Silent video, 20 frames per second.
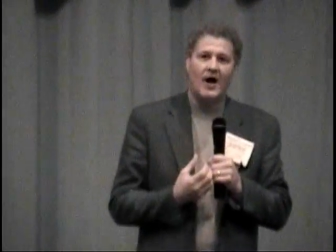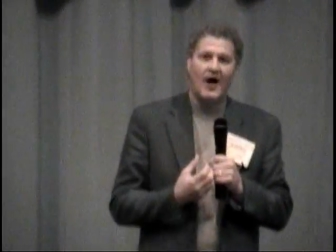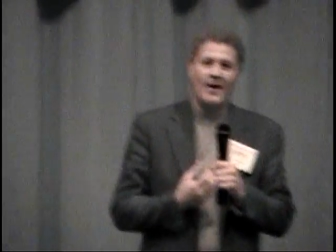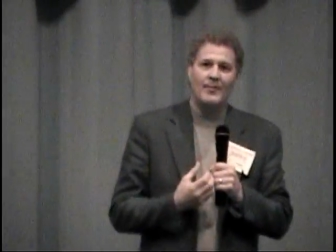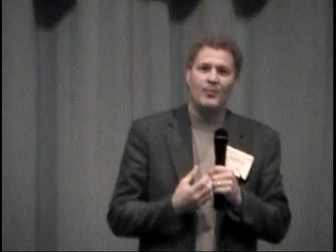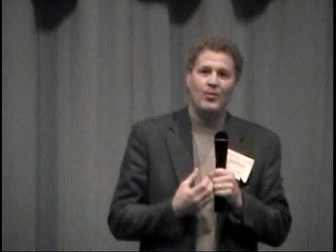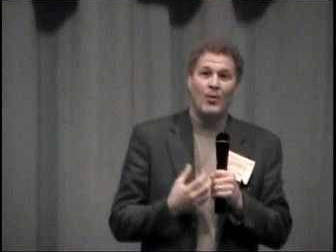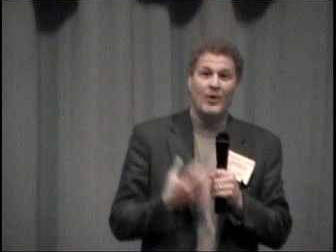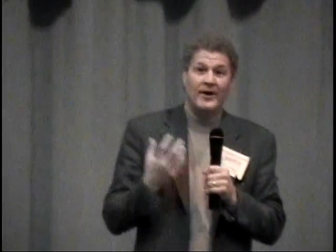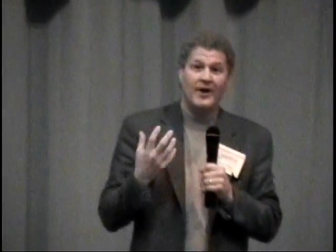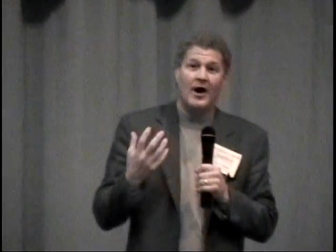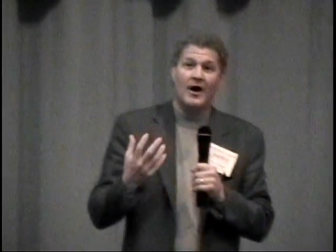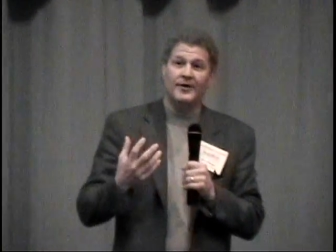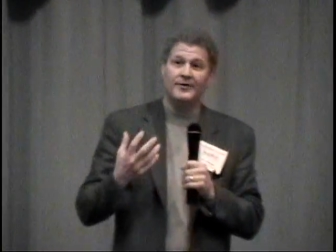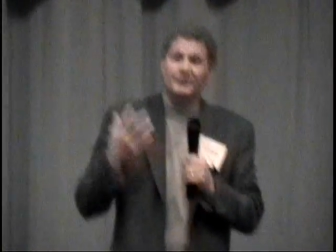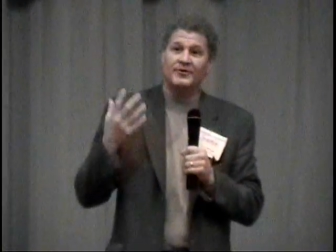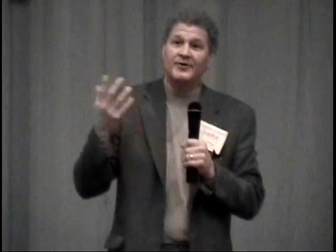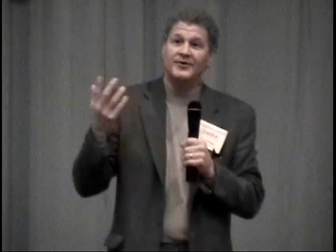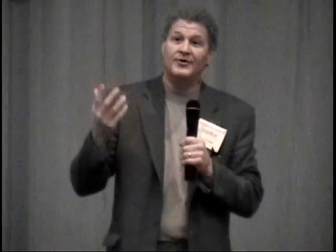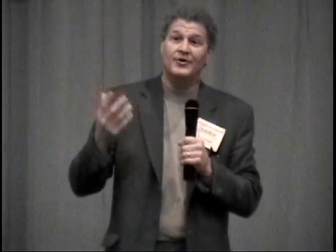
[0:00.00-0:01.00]
top
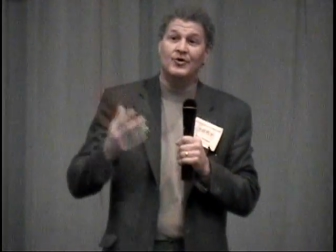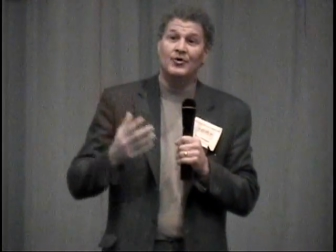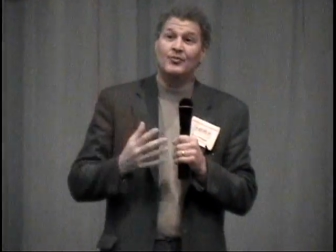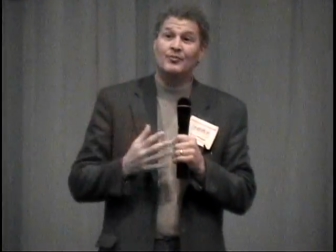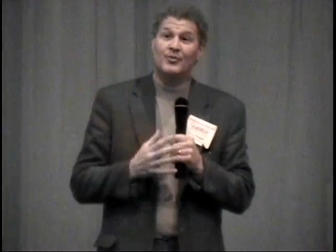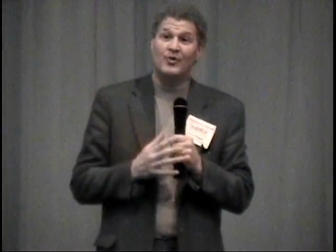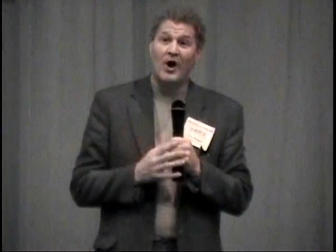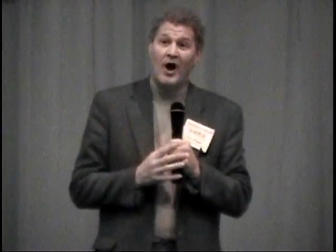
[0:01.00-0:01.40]
100 new